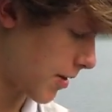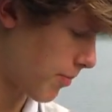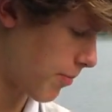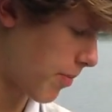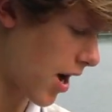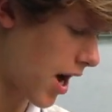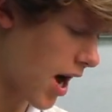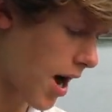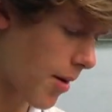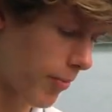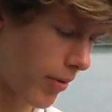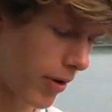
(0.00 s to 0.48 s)
a
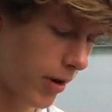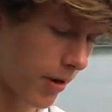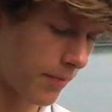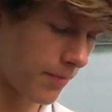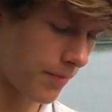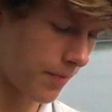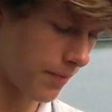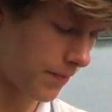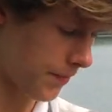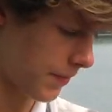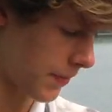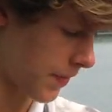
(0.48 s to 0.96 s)
popper,
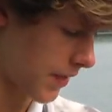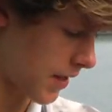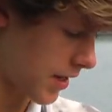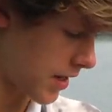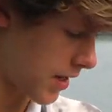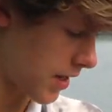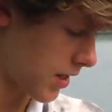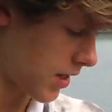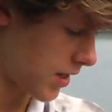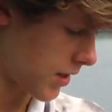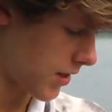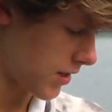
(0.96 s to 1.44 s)

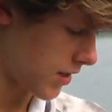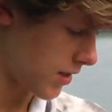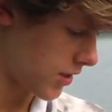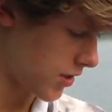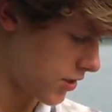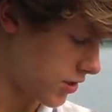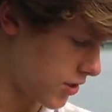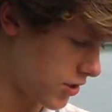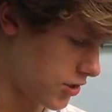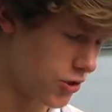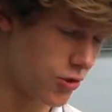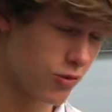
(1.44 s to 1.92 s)

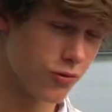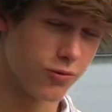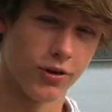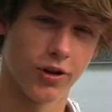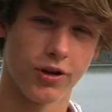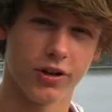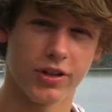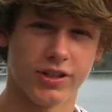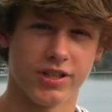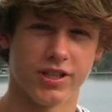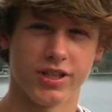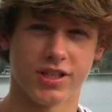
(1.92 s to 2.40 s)
you
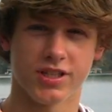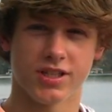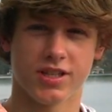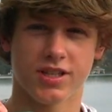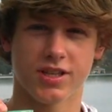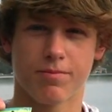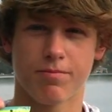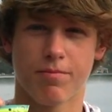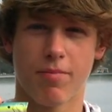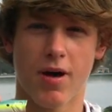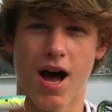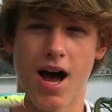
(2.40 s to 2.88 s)
really just
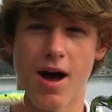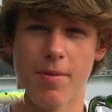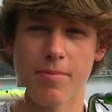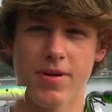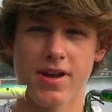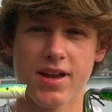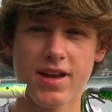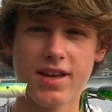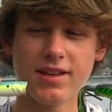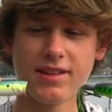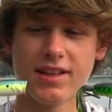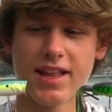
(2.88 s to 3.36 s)
pop
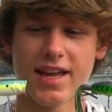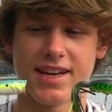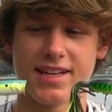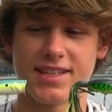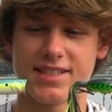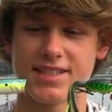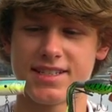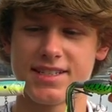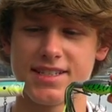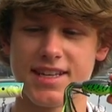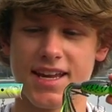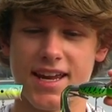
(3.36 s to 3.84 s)
it and let
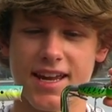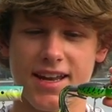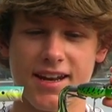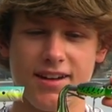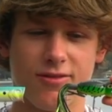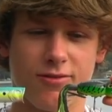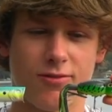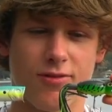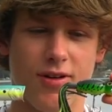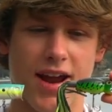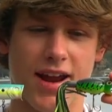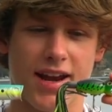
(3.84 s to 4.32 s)
it sit
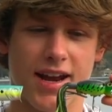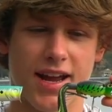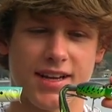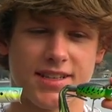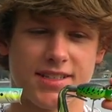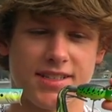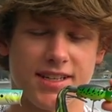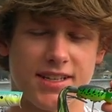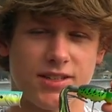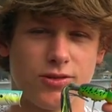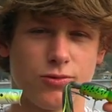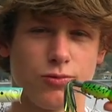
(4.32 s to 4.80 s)
right
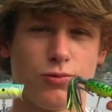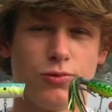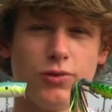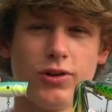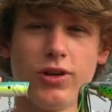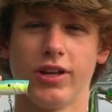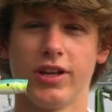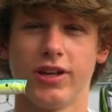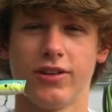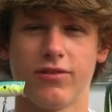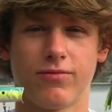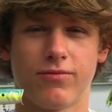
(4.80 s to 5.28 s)
next to it. It's
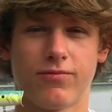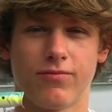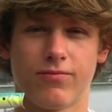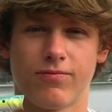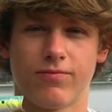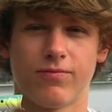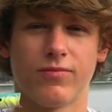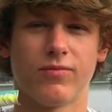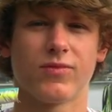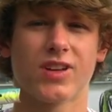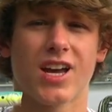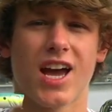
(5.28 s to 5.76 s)
really
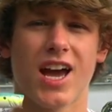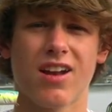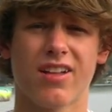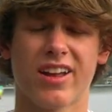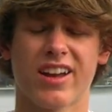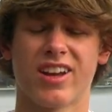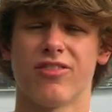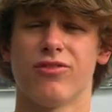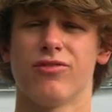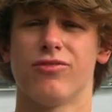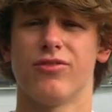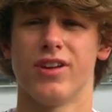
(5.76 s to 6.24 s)
kind of
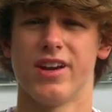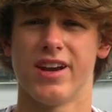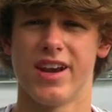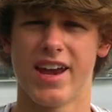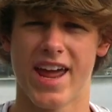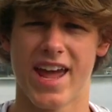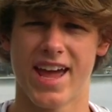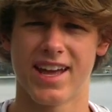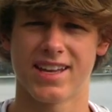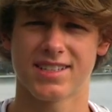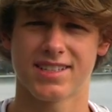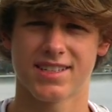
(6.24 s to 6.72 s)
like a
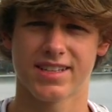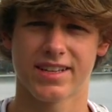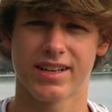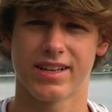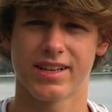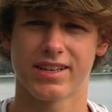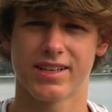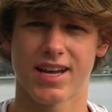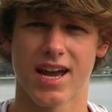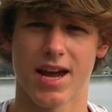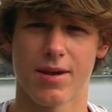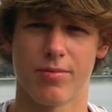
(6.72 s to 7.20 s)
finesse
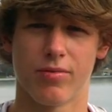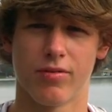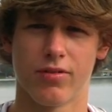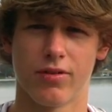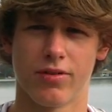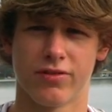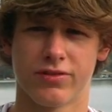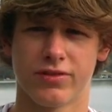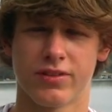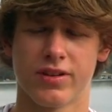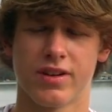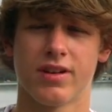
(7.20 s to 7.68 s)
type
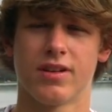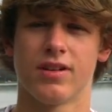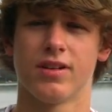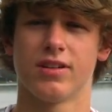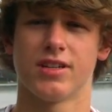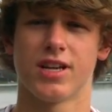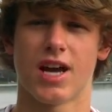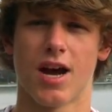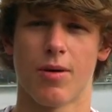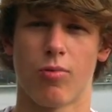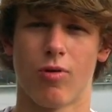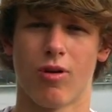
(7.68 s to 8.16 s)
of
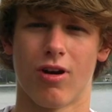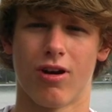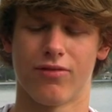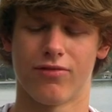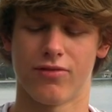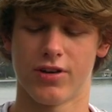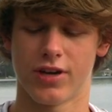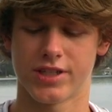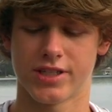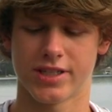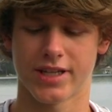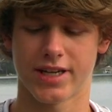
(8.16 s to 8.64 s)
topwater
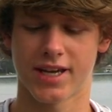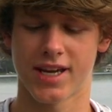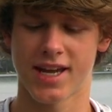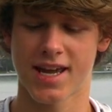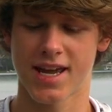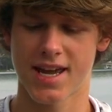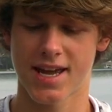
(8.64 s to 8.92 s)
fishing.